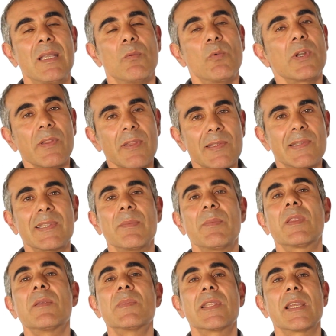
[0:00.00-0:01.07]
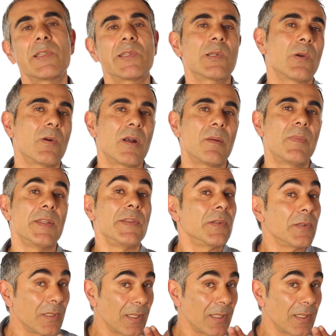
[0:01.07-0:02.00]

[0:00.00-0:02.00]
what are the symptoms that show up in your